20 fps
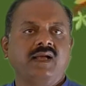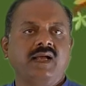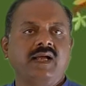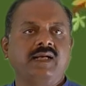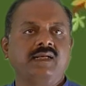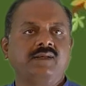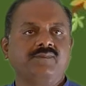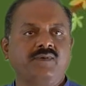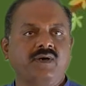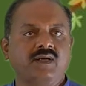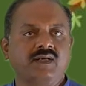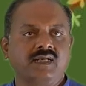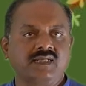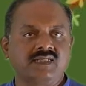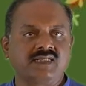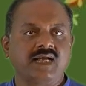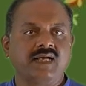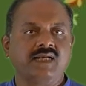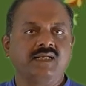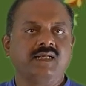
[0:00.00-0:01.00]
And for
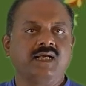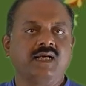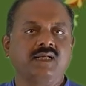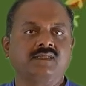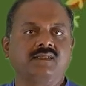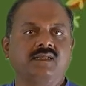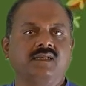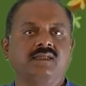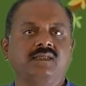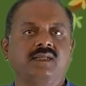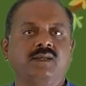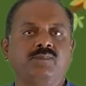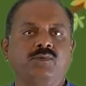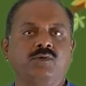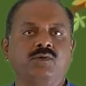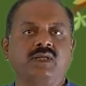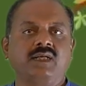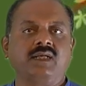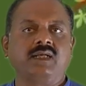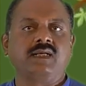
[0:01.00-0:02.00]
Rasayanartha, the
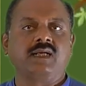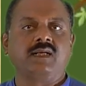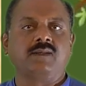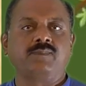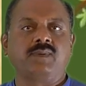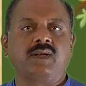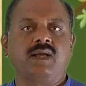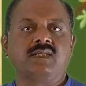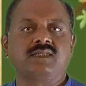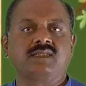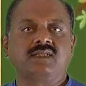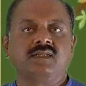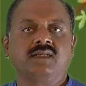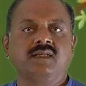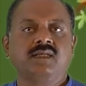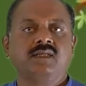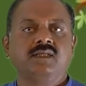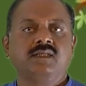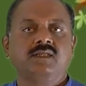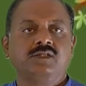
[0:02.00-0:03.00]
Pottali
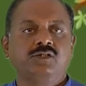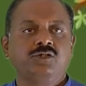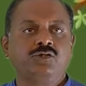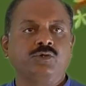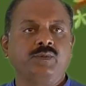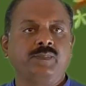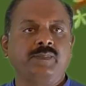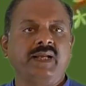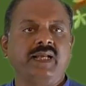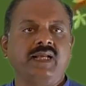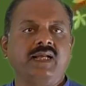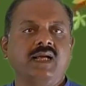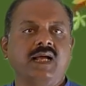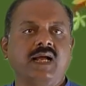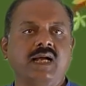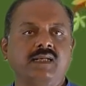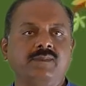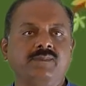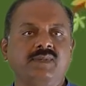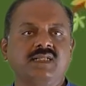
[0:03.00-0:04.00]
Kalpas should be
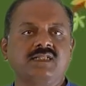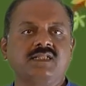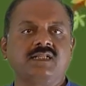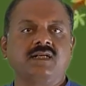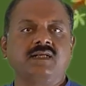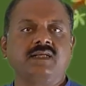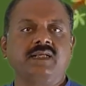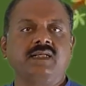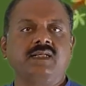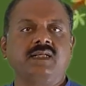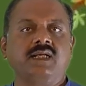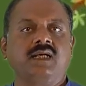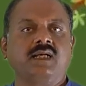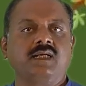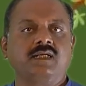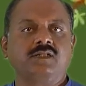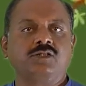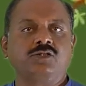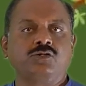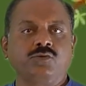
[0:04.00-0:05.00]
administered in
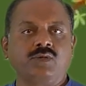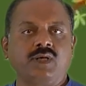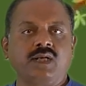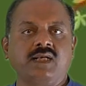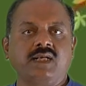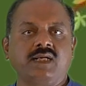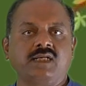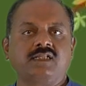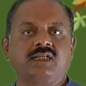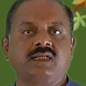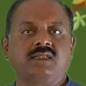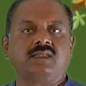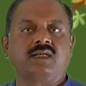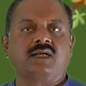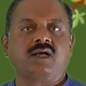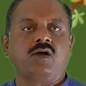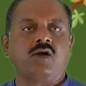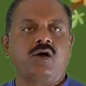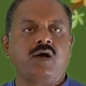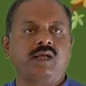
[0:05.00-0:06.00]
Shukla
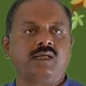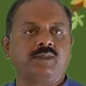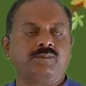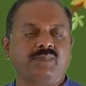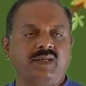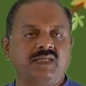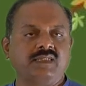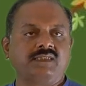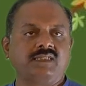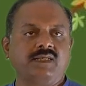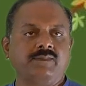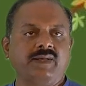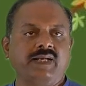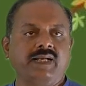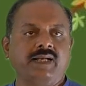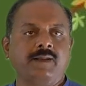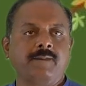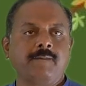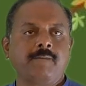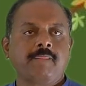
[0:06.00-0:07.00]
Nakshatra on
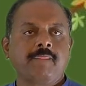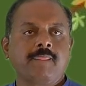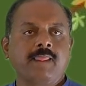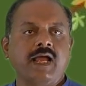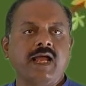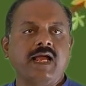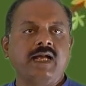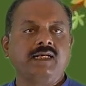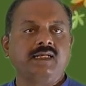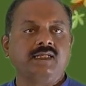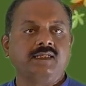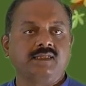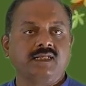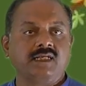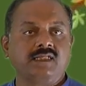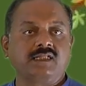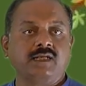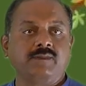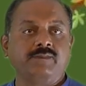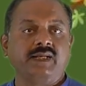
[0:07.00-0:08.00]
Panchami and
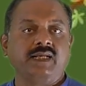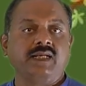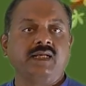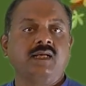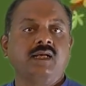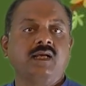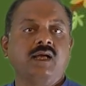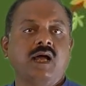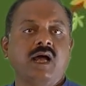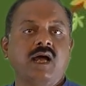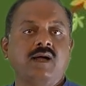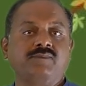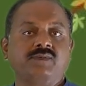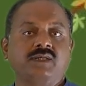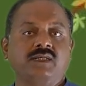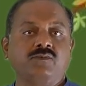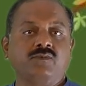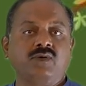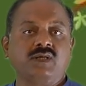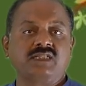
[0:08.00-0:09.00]
Dashami
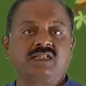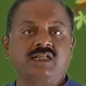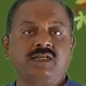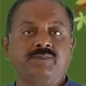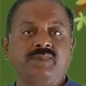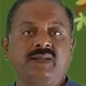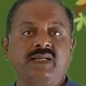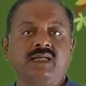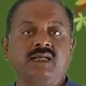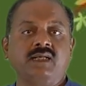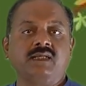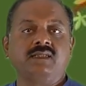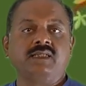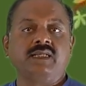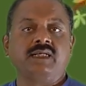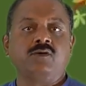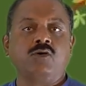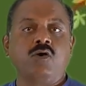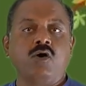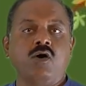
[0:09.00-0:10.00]
after worshipping
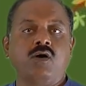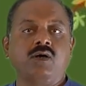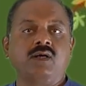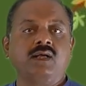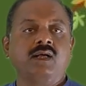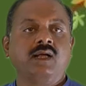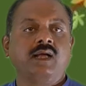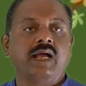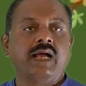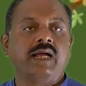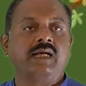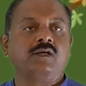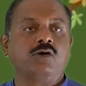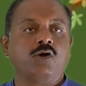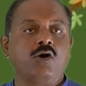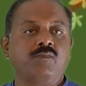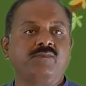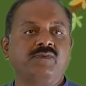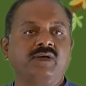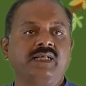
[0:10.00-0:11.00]
the god and
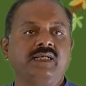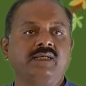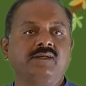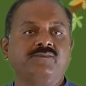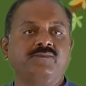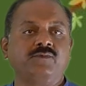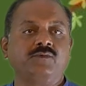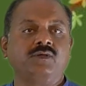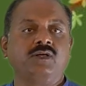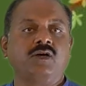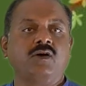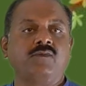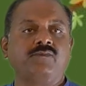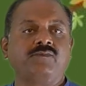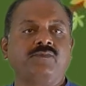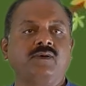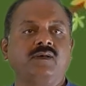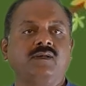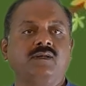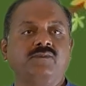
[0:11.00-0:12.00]
offering food
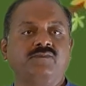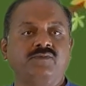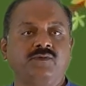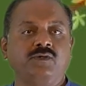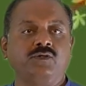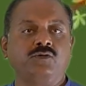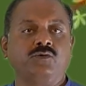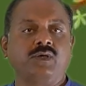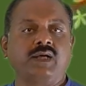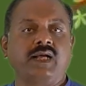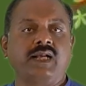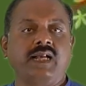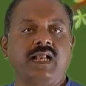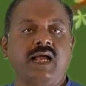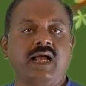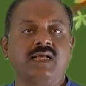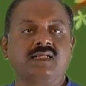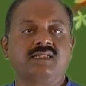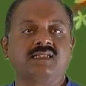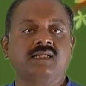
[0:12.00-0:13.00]
to
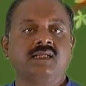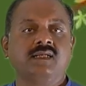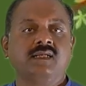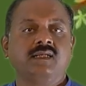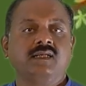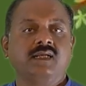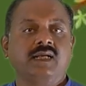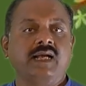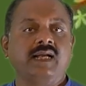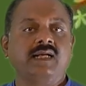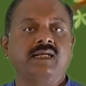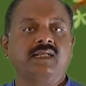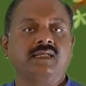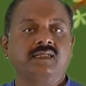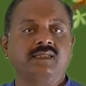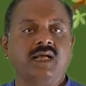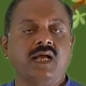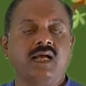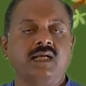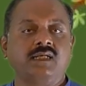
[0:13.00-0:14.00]
Kanyas and
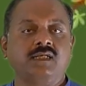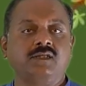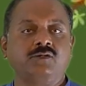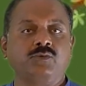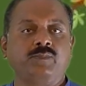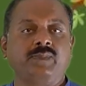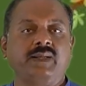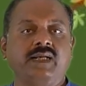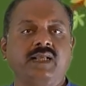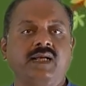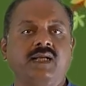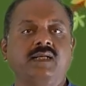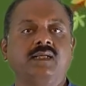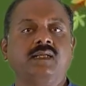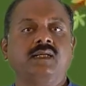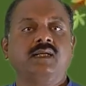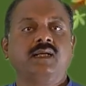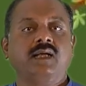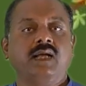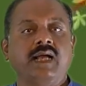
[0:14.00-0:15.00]
Dhana to be
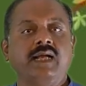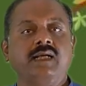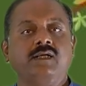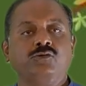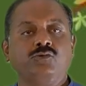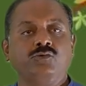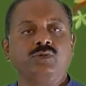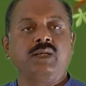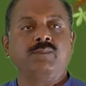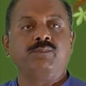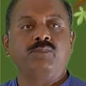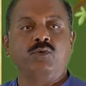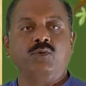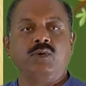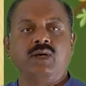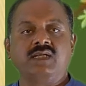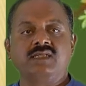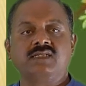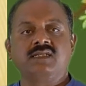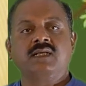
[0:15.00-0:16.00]
done and to the
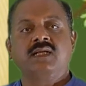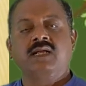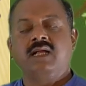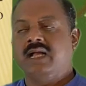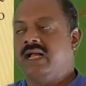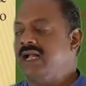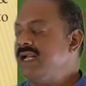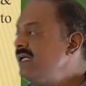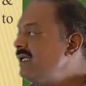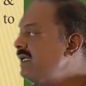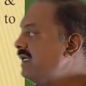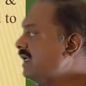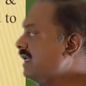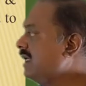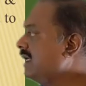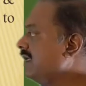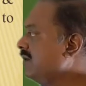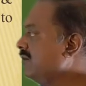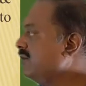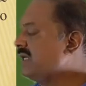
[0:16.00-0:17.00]
poor. And
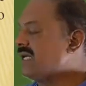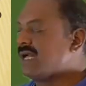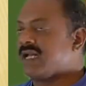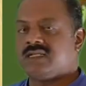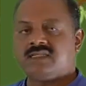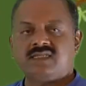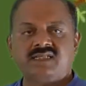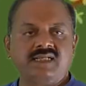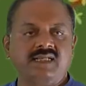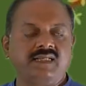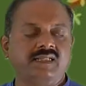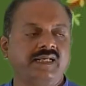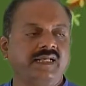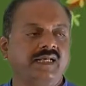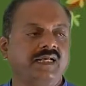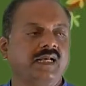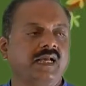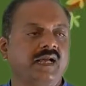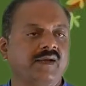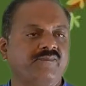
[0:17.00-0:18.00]
we can see
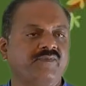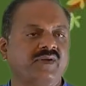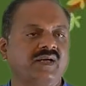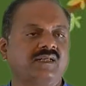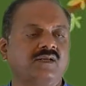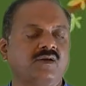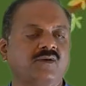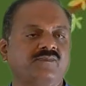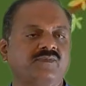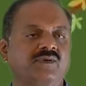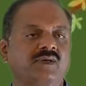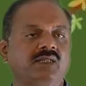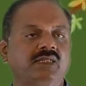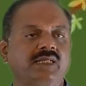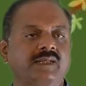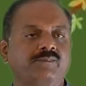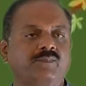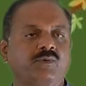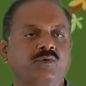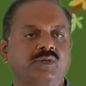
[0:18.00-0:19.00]
the effect of
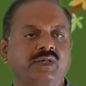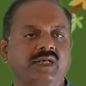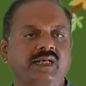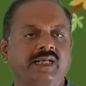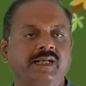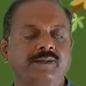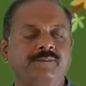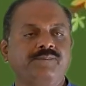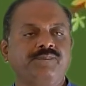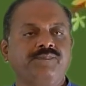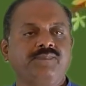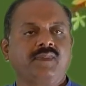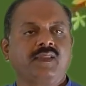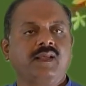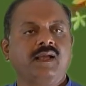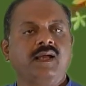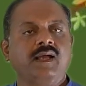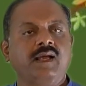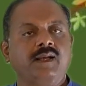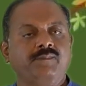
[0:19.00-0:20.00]
the Pottali
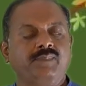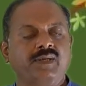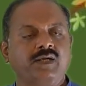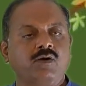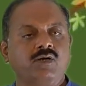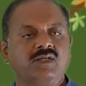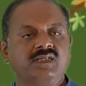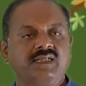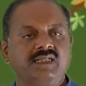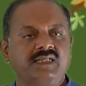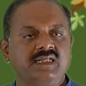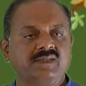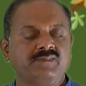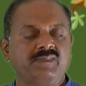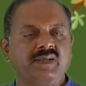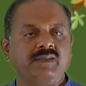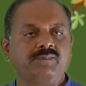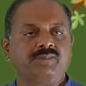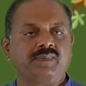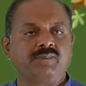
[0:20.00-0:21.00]
because it is
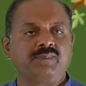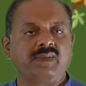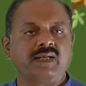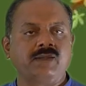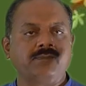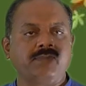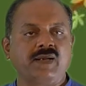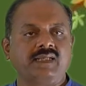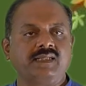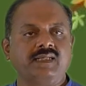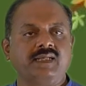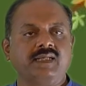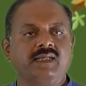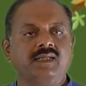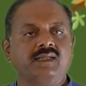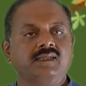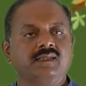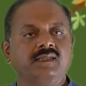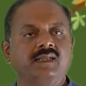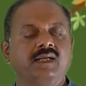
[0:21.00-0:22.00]
being prepared by
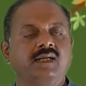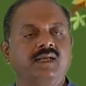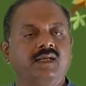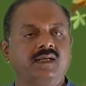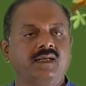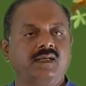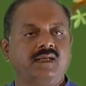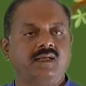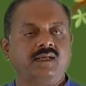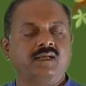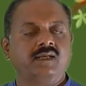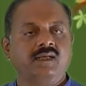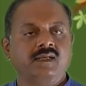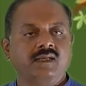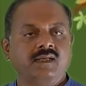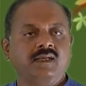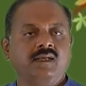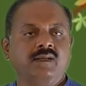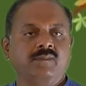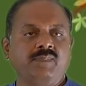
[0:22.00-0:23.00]
the
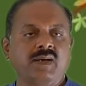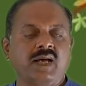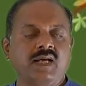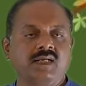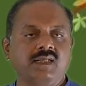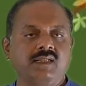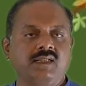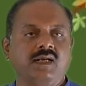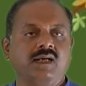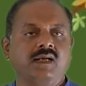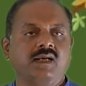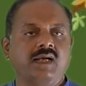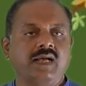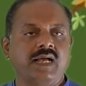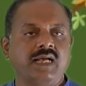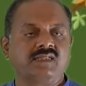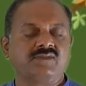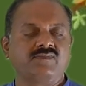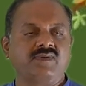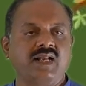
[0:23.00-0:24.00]
Parada
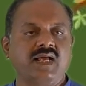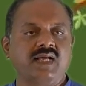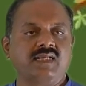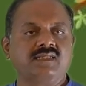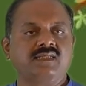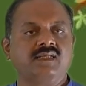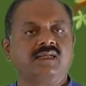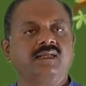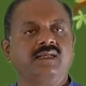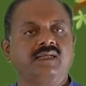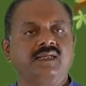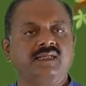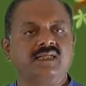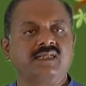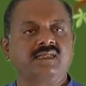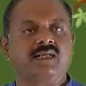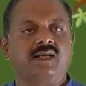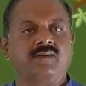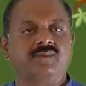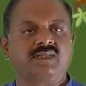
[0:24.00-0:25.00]
as well as it
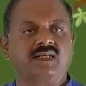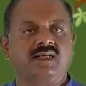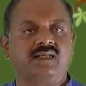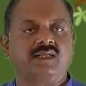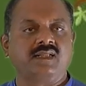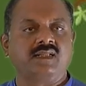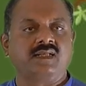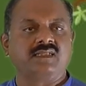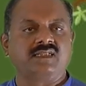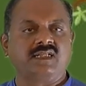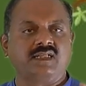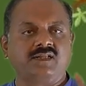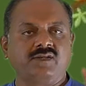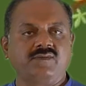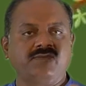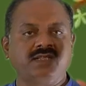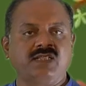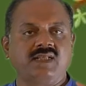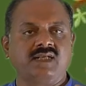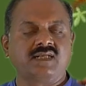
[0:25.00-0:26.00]
is comes under the
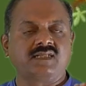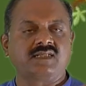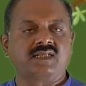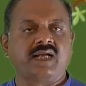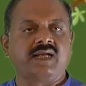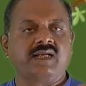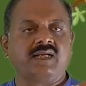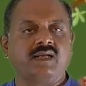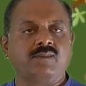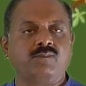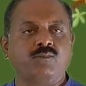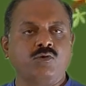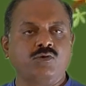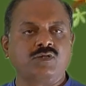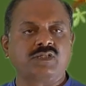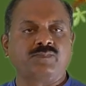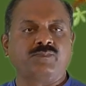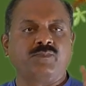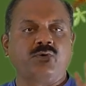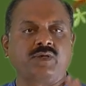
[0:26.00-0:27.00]
Chaturveda Rasayana,
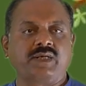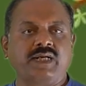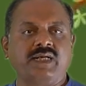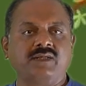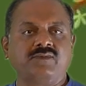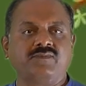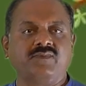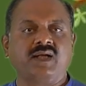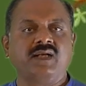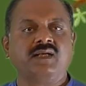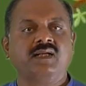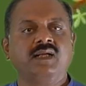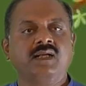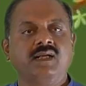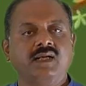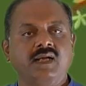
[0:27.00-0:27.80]
most potent one.